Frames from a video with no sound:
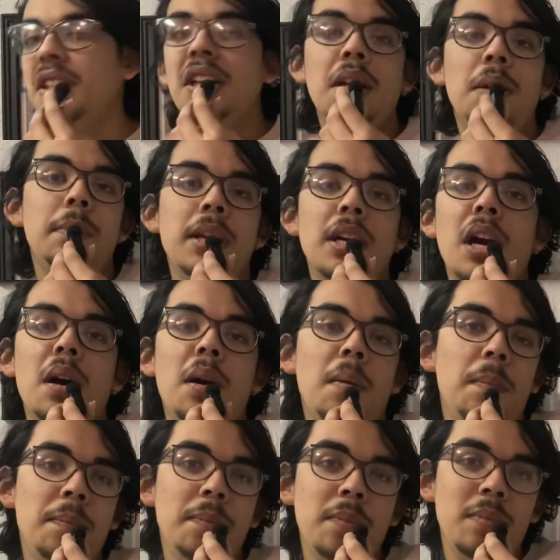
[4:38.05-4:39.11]
going to
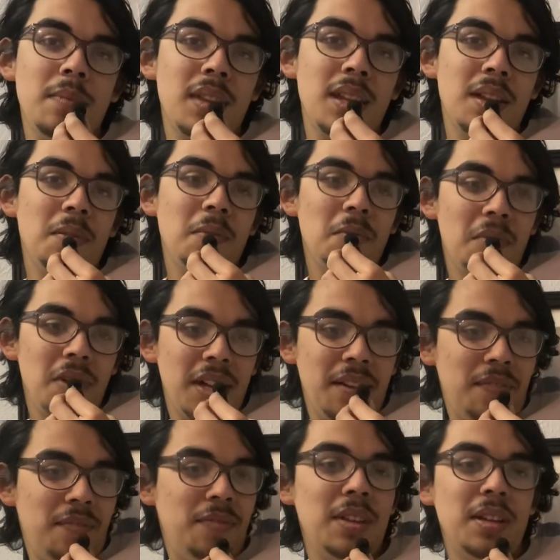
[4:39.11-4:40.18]
become
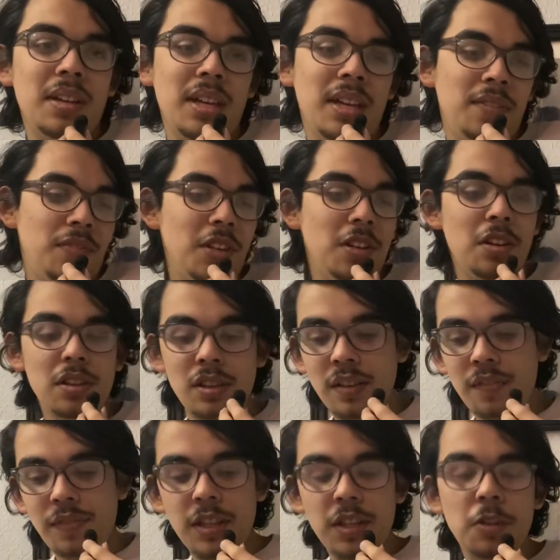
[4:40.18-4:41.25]
if the if you know
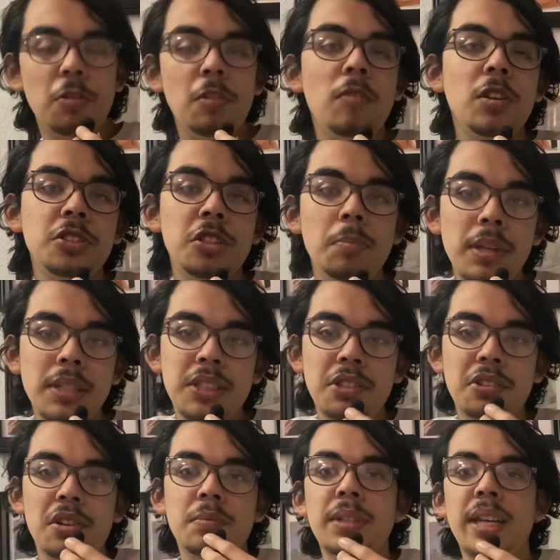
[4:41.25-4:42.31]
if the universal music
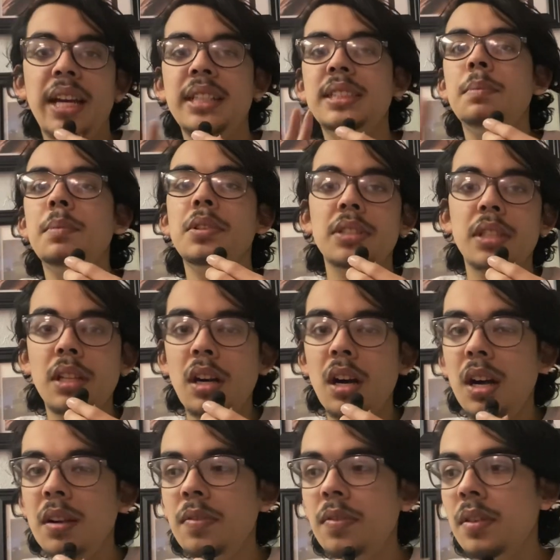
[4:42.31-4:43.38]
group takes the music
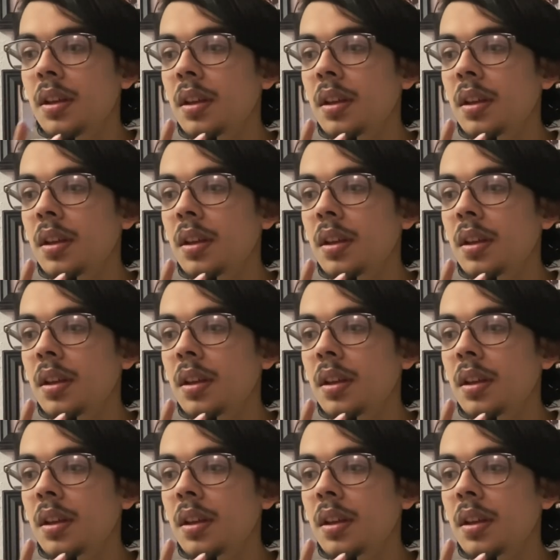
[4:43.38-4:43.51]
off